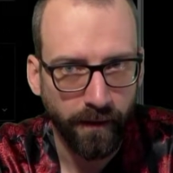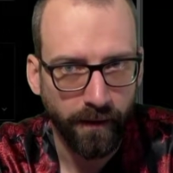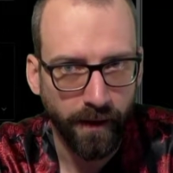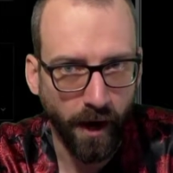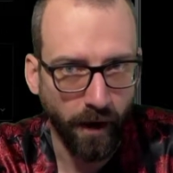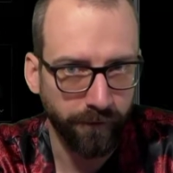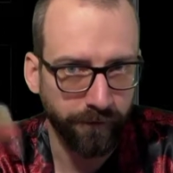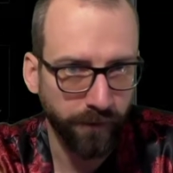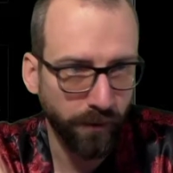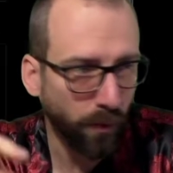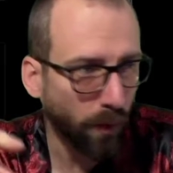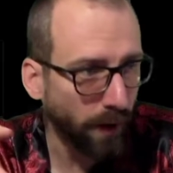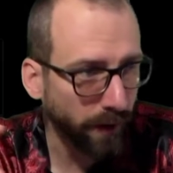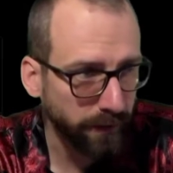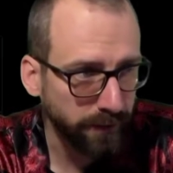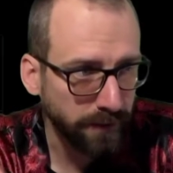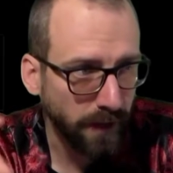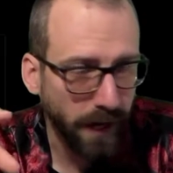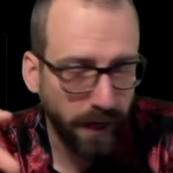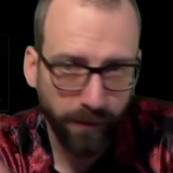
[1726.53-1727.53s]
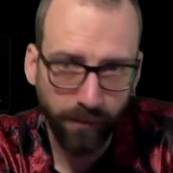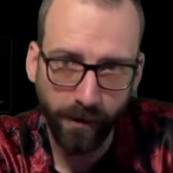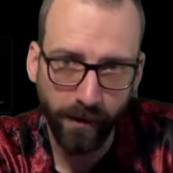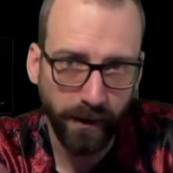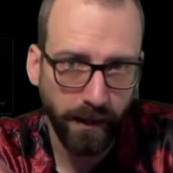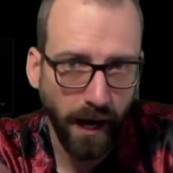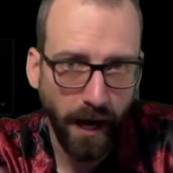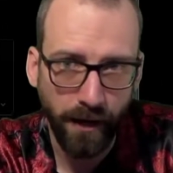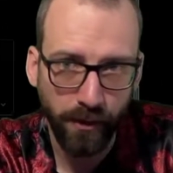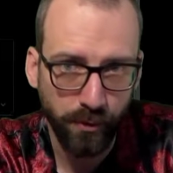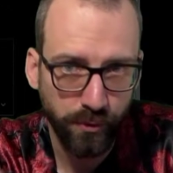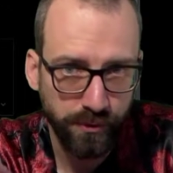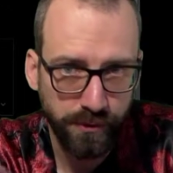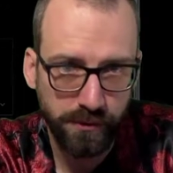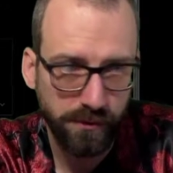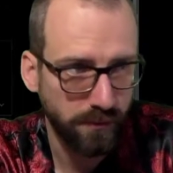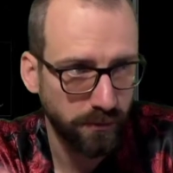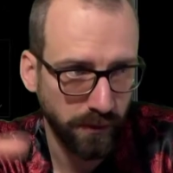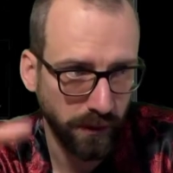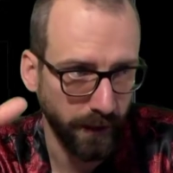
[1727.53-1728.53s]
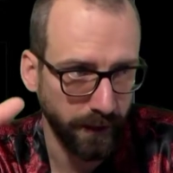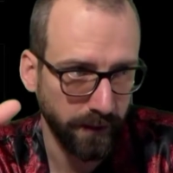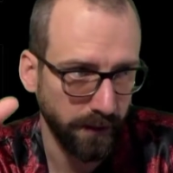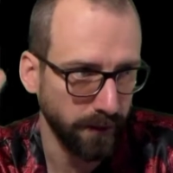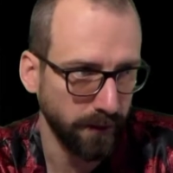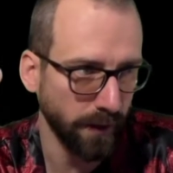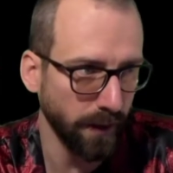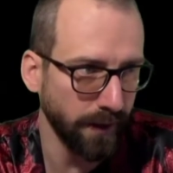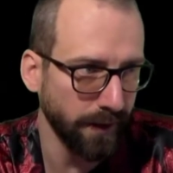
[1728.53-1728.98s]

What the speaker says: Now, if you want to talk about a guy who's like